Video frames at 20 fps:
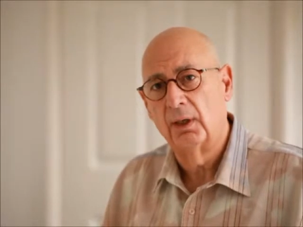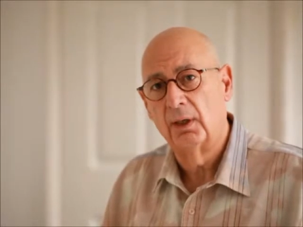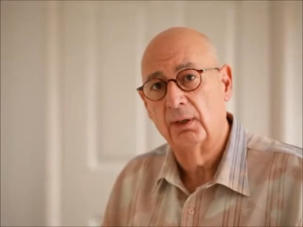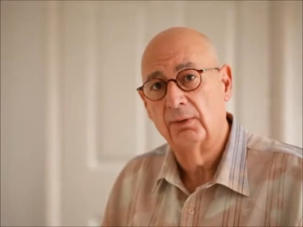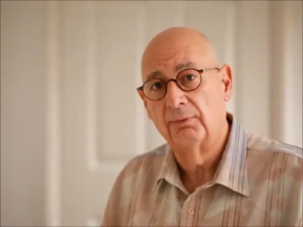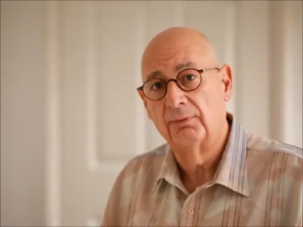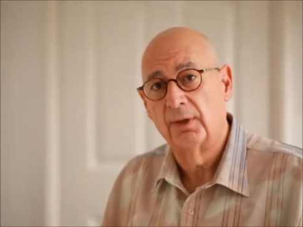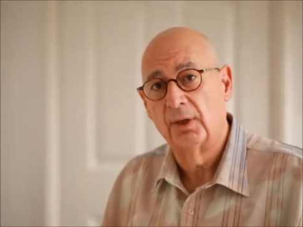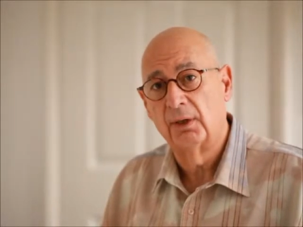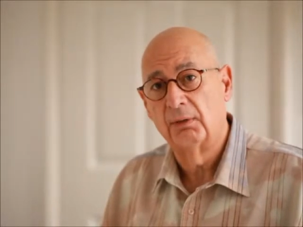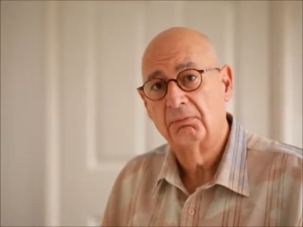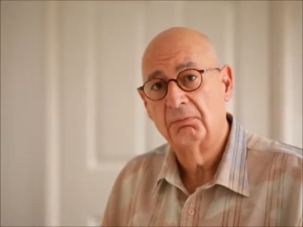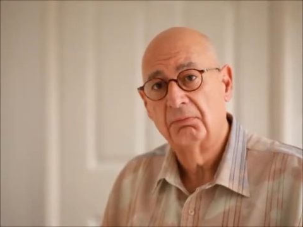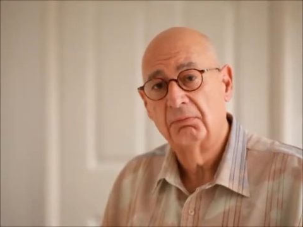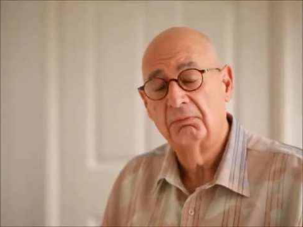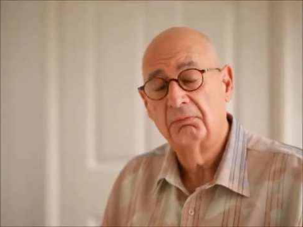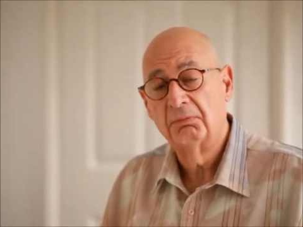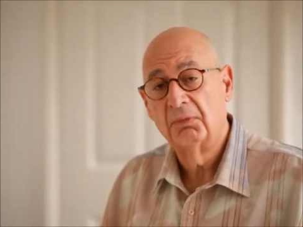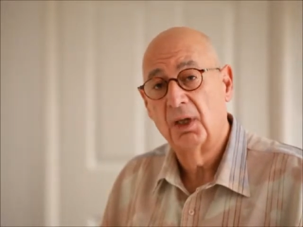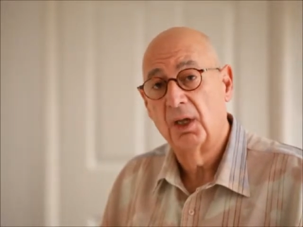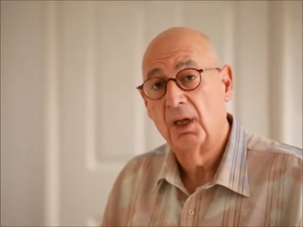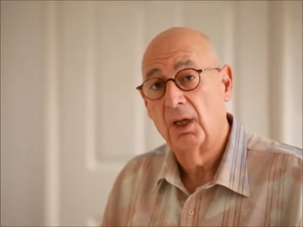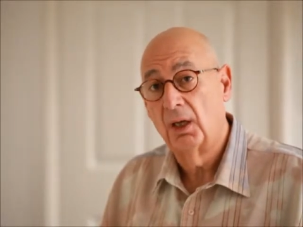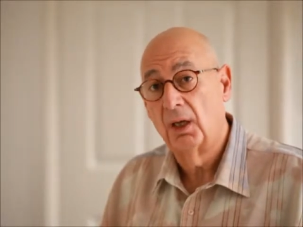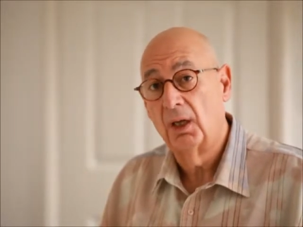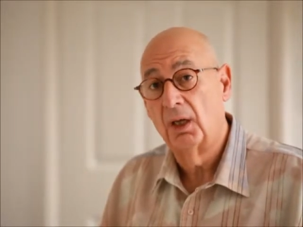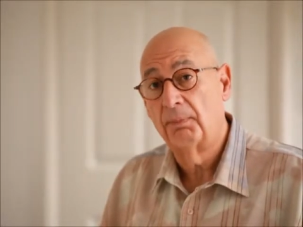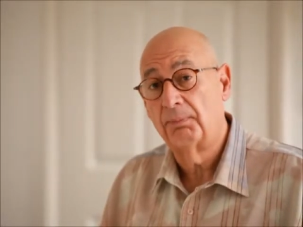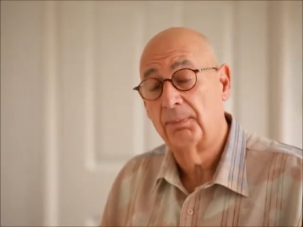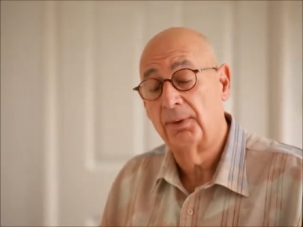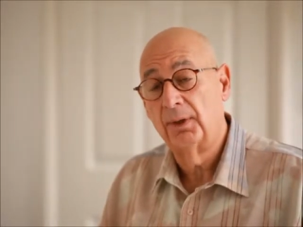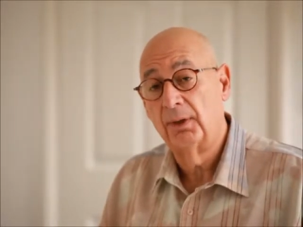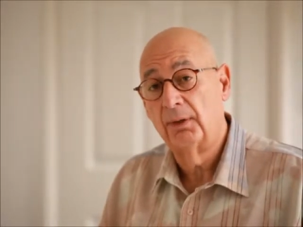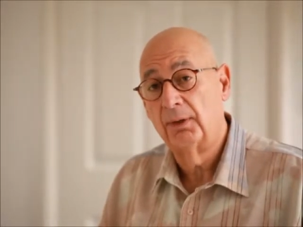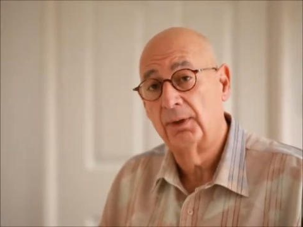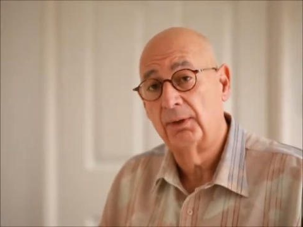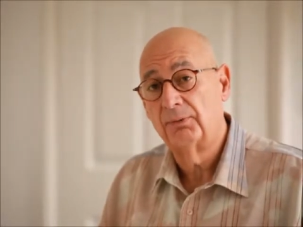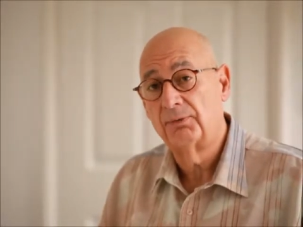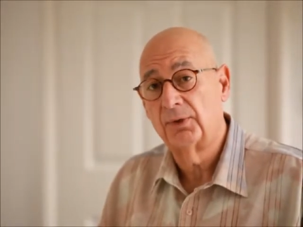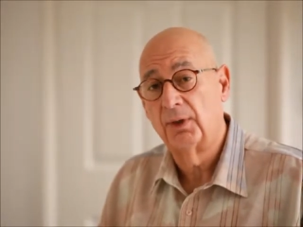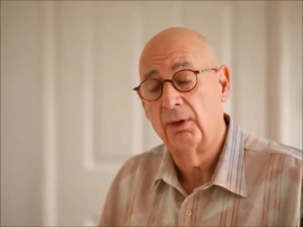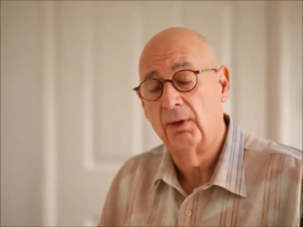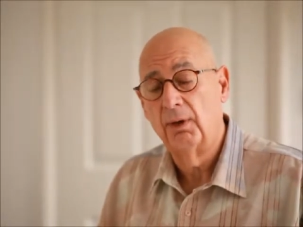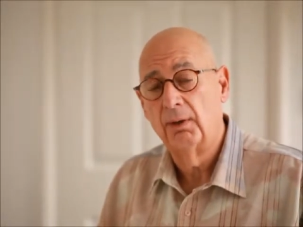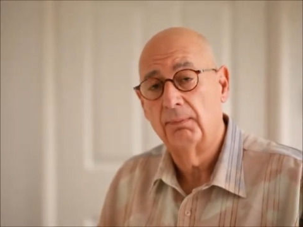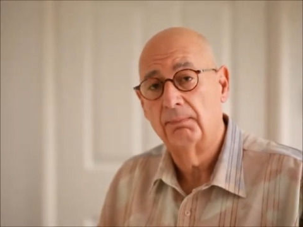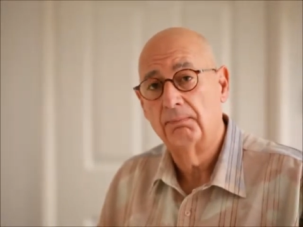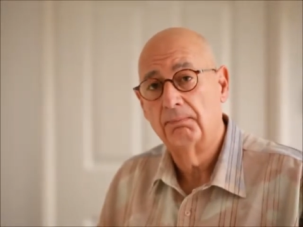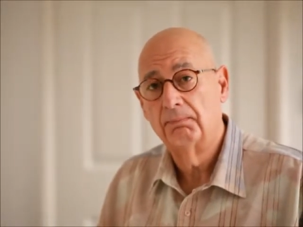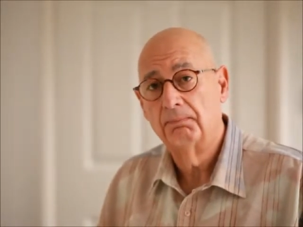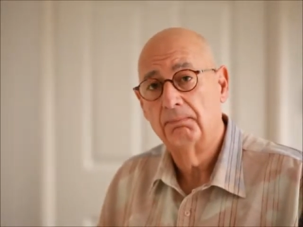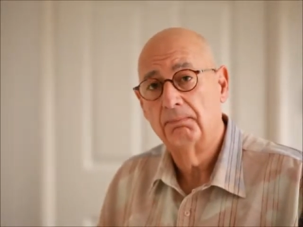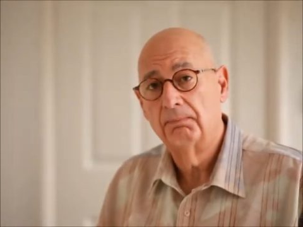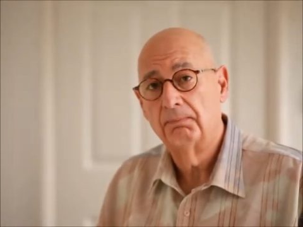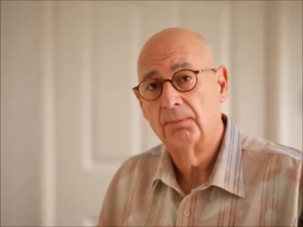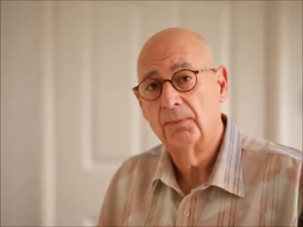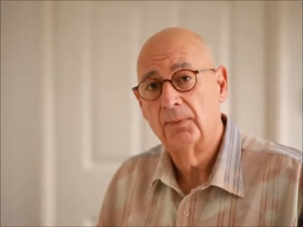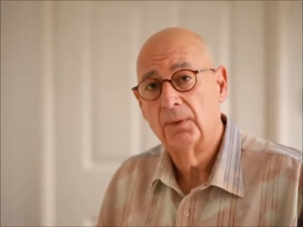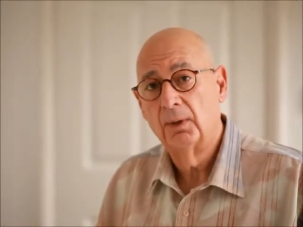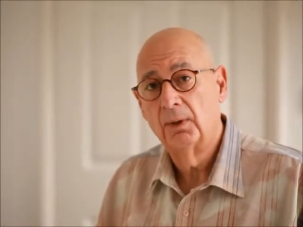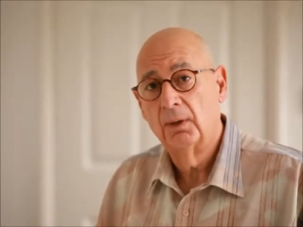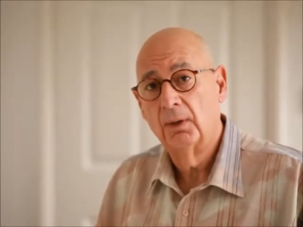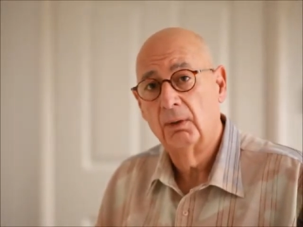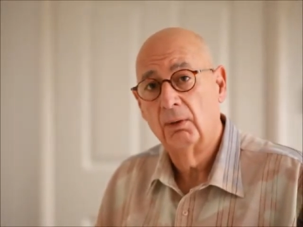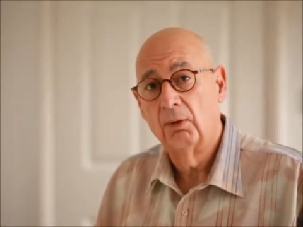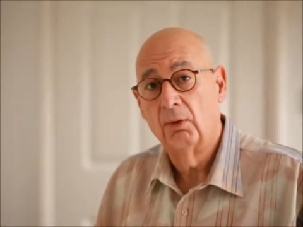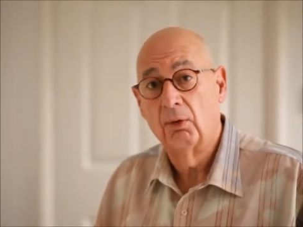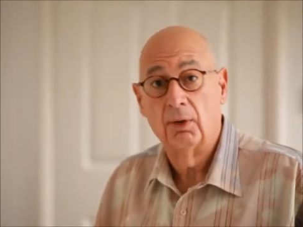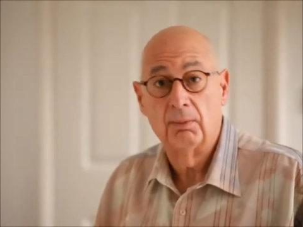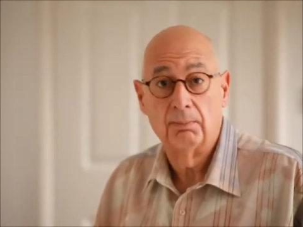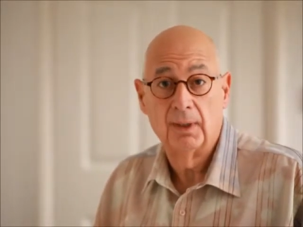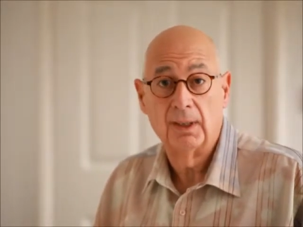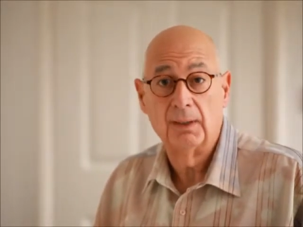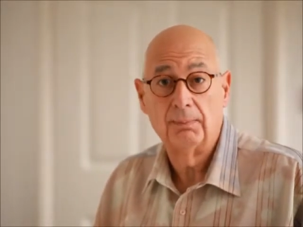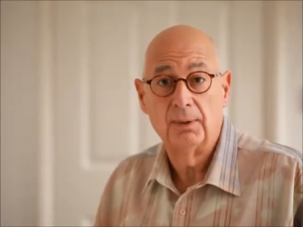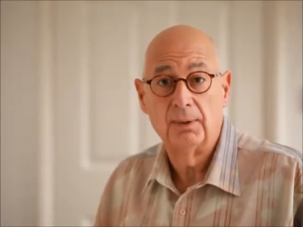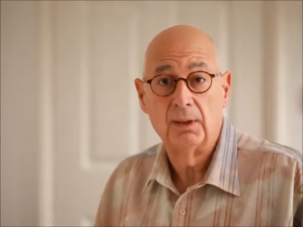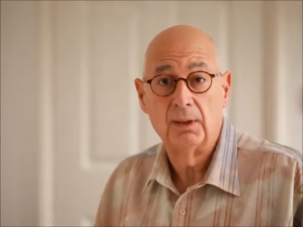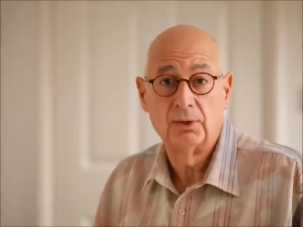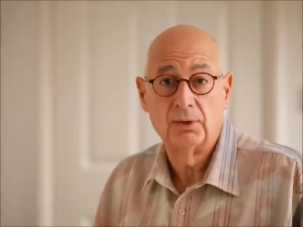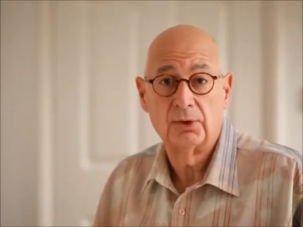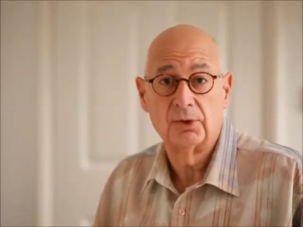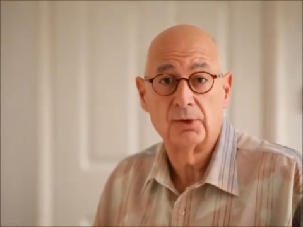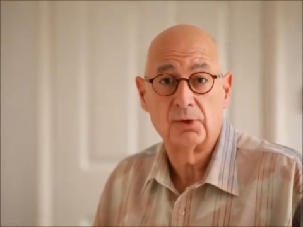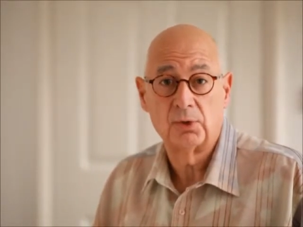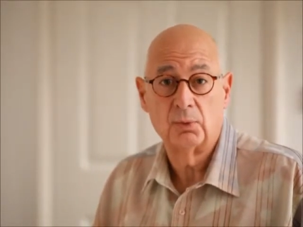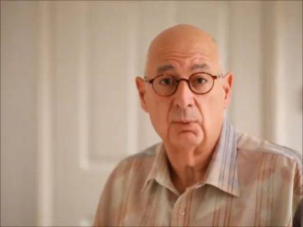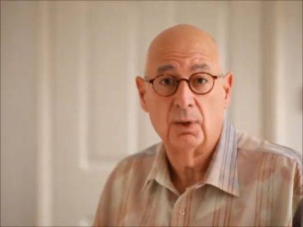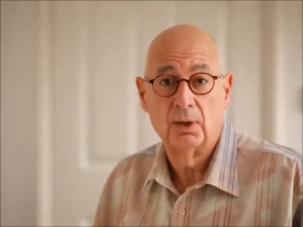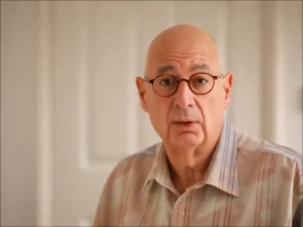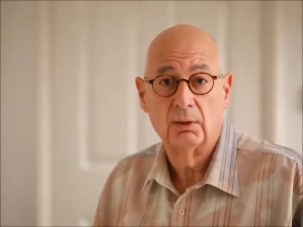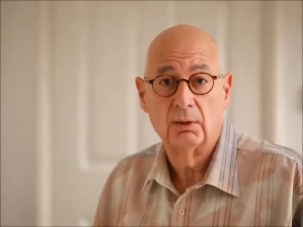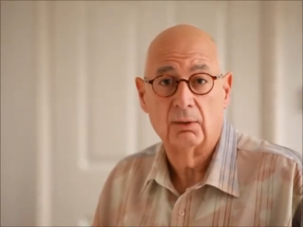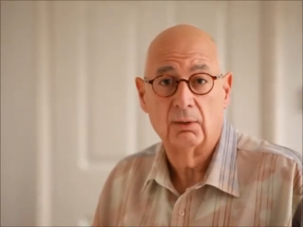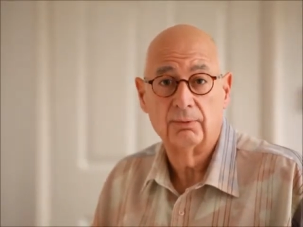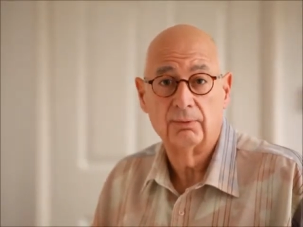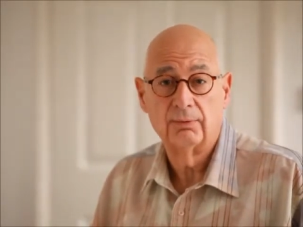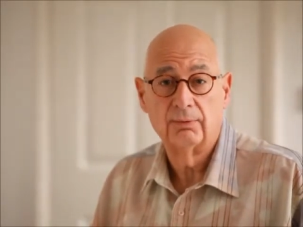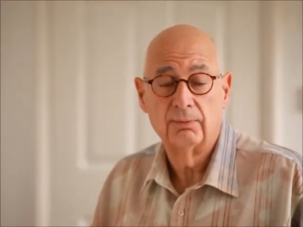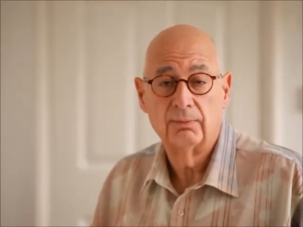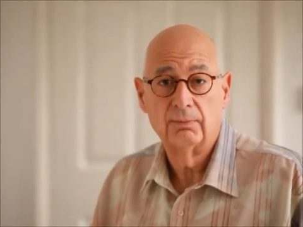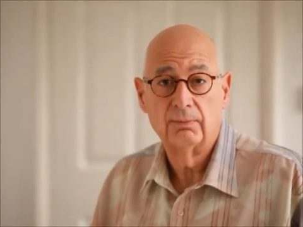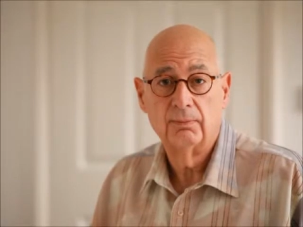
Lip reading: over a period of time, or it may be just a one-off.